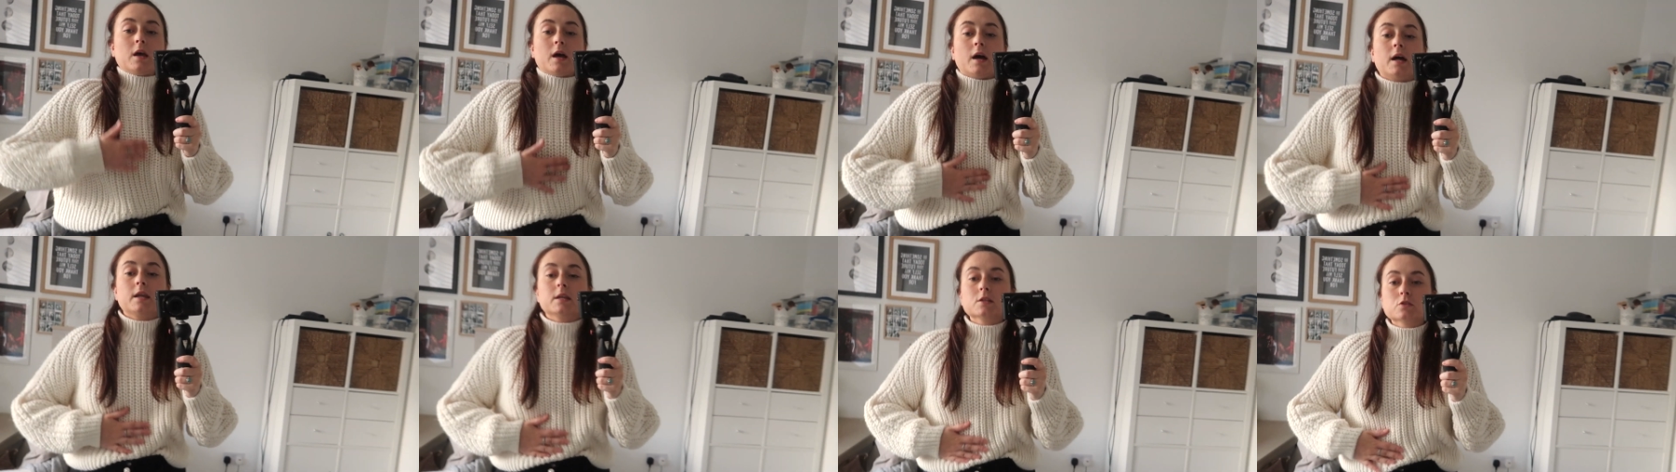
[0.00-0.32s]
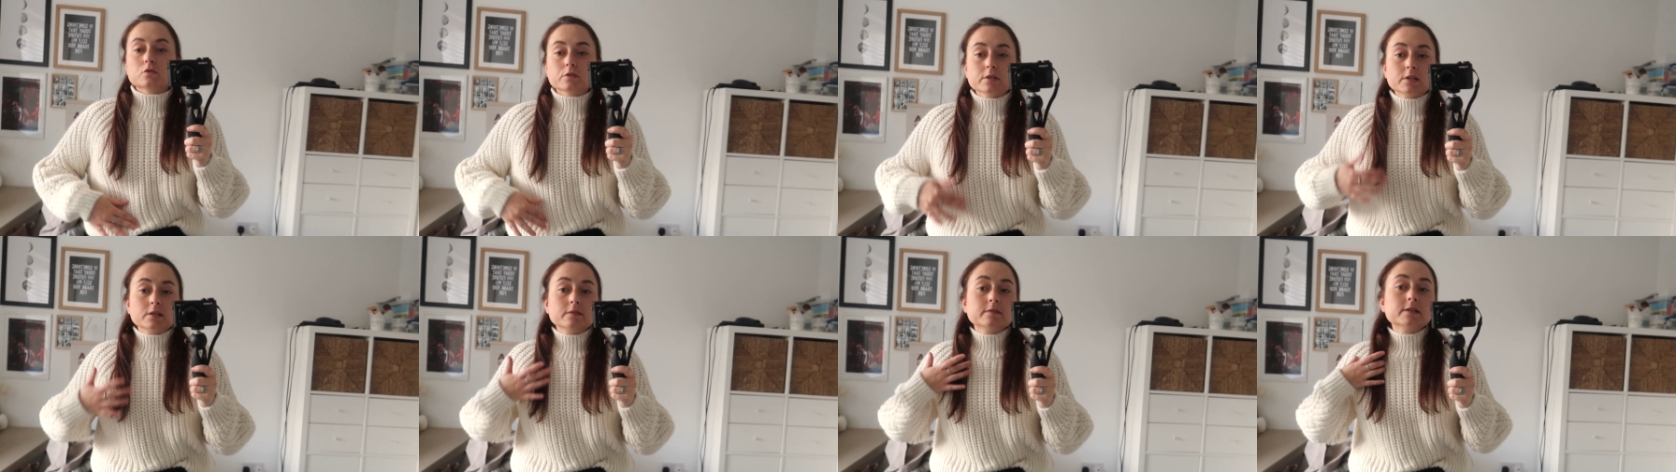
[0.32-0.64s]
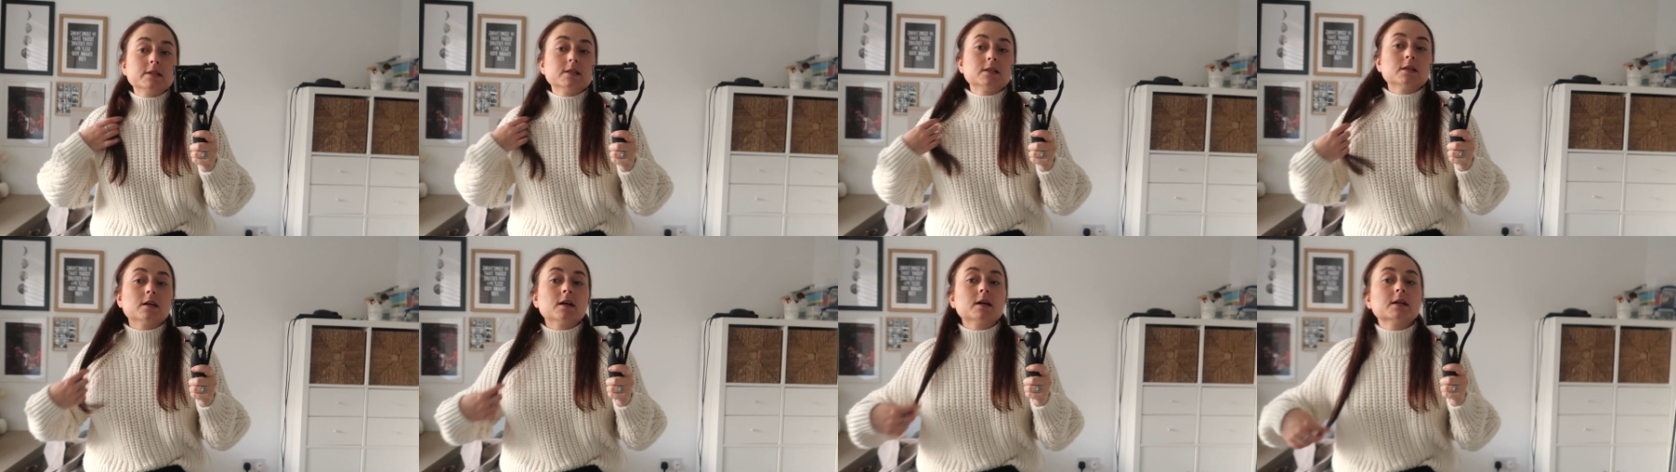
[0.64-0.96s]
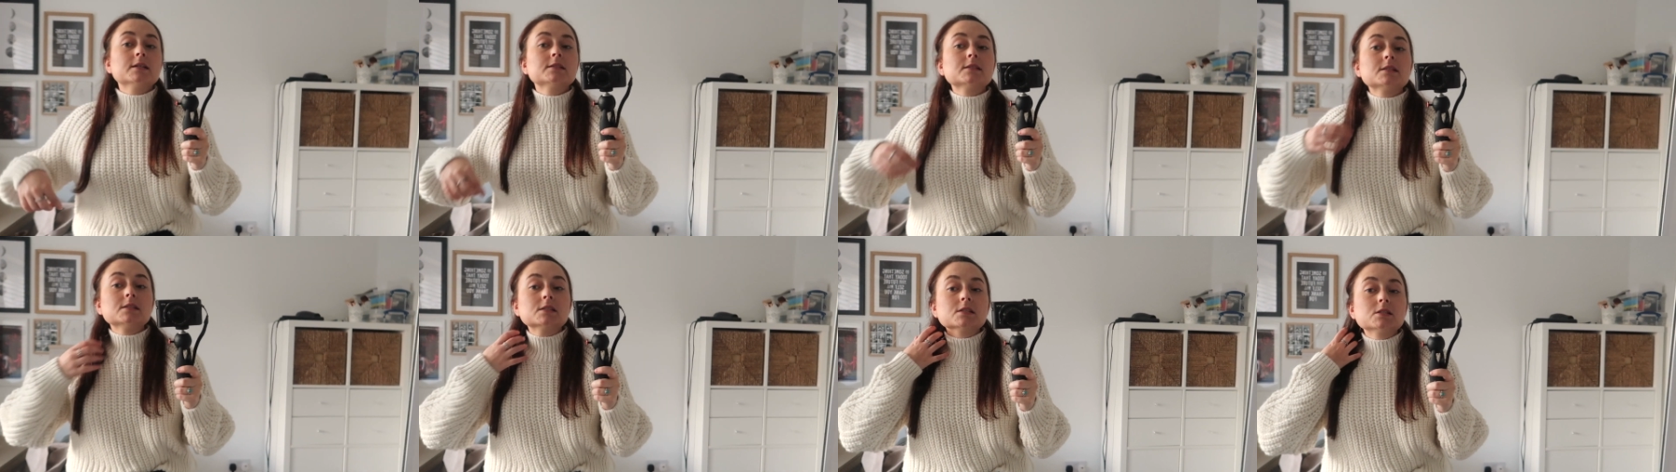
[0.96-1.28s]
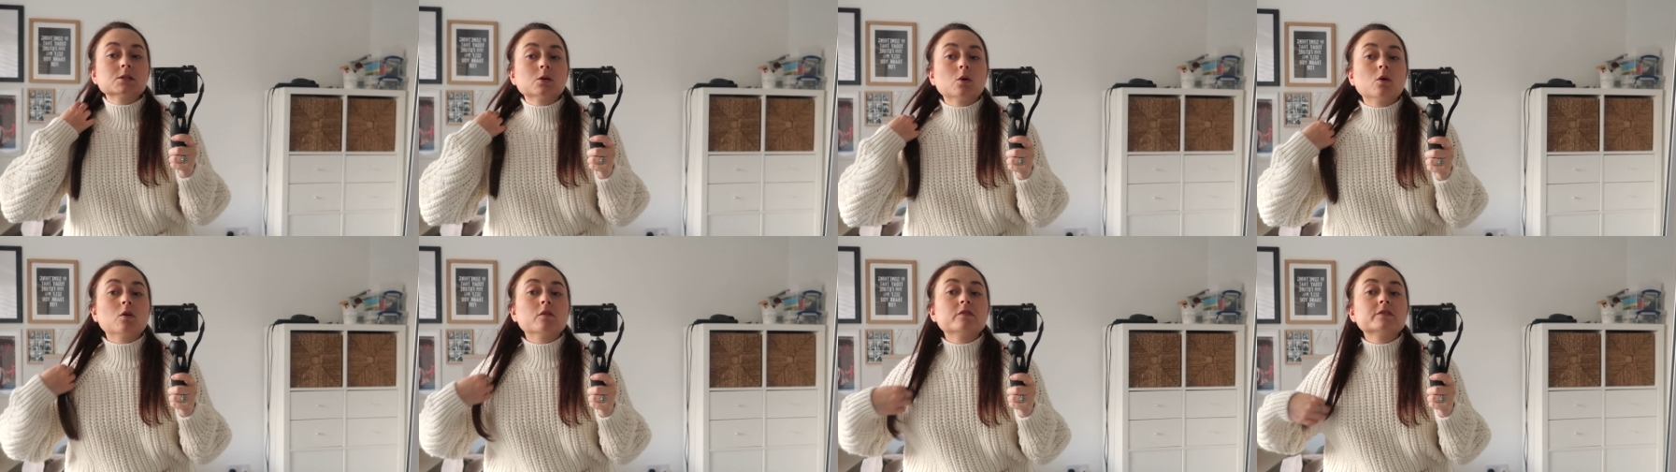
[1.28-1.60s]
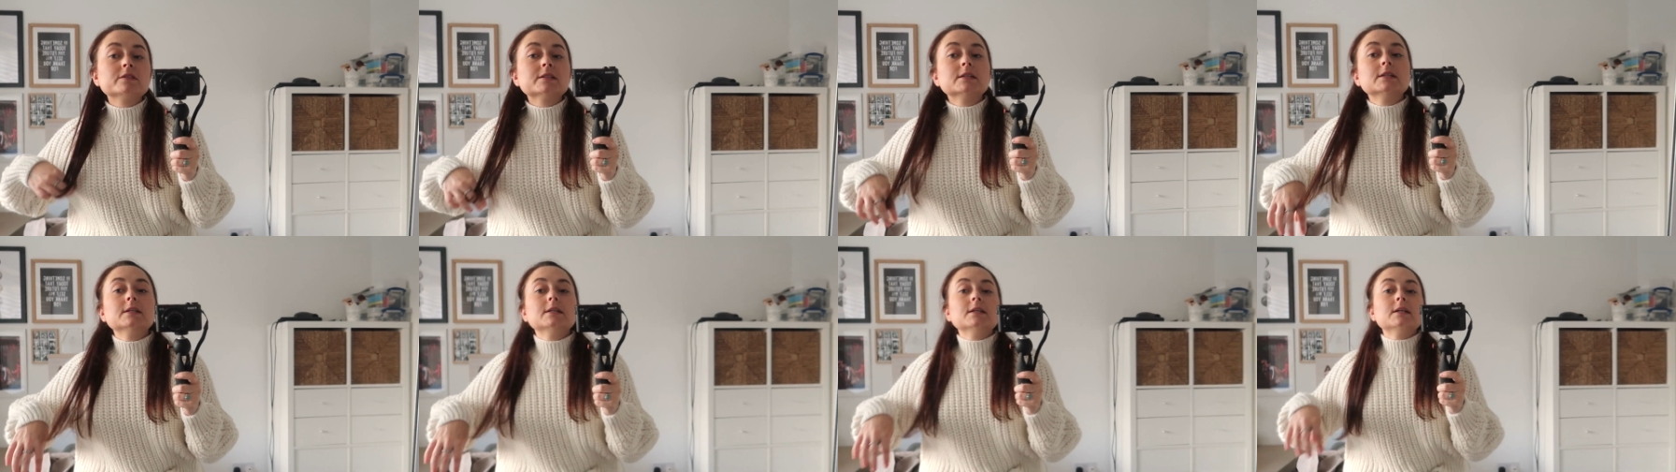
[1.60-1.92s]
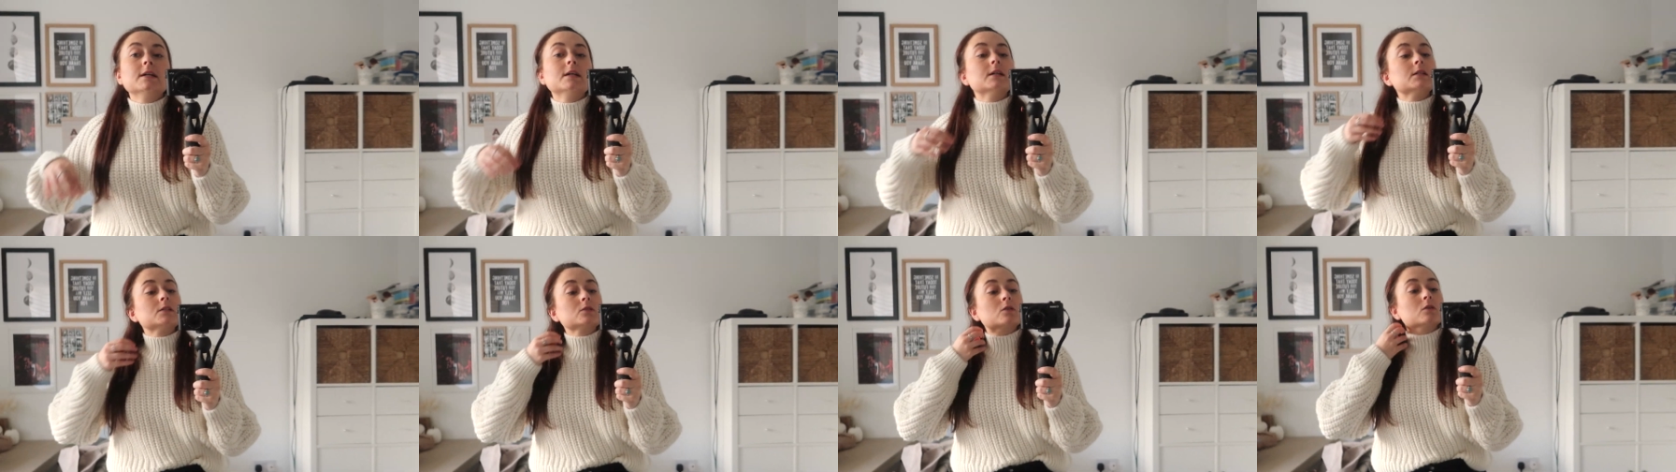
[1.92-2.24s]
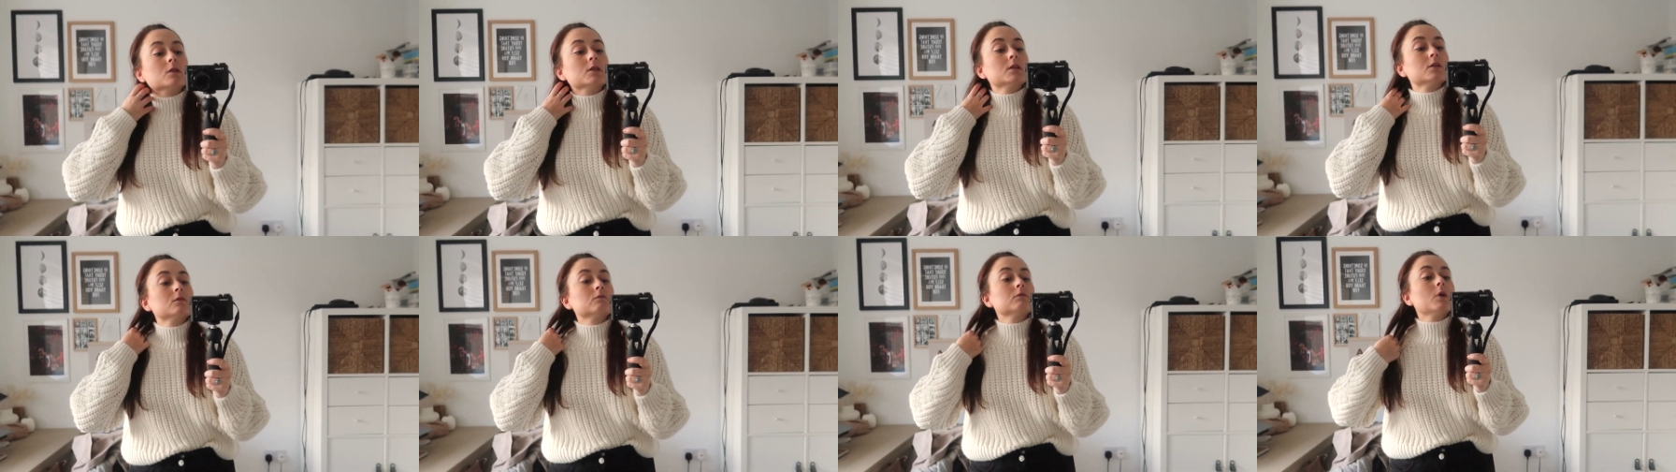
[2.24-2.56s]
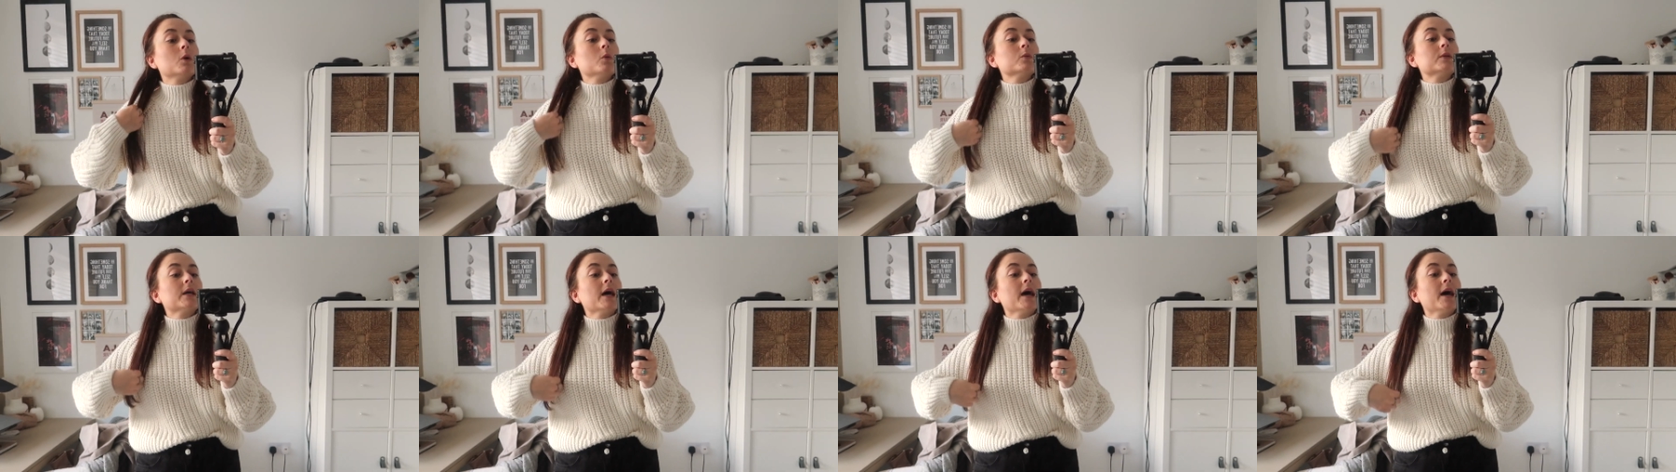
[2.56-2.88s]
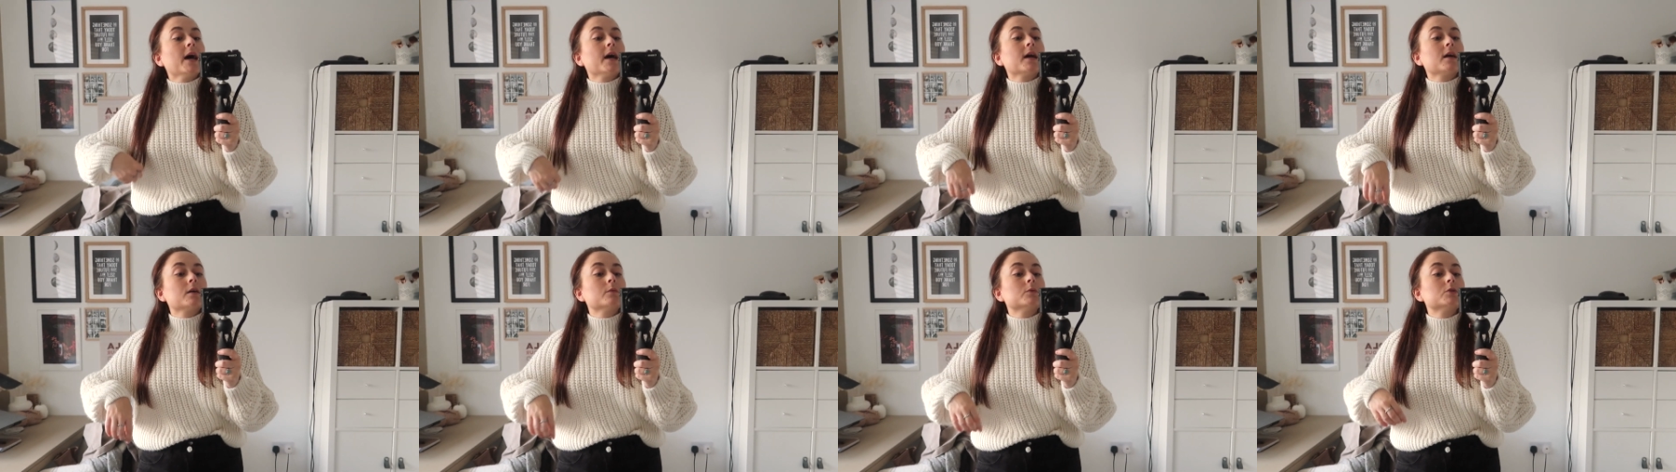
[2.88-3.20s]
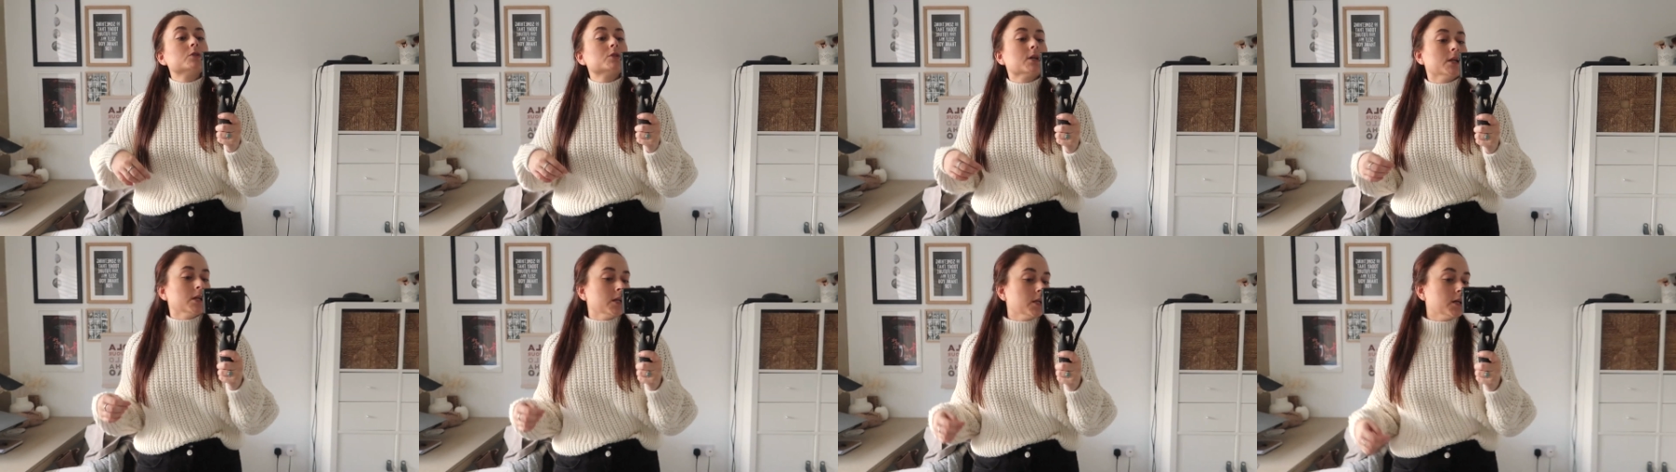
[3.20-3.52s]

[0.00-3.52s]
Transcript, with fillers: And it's really, really nice and soft. And it's got a little roll neck, which I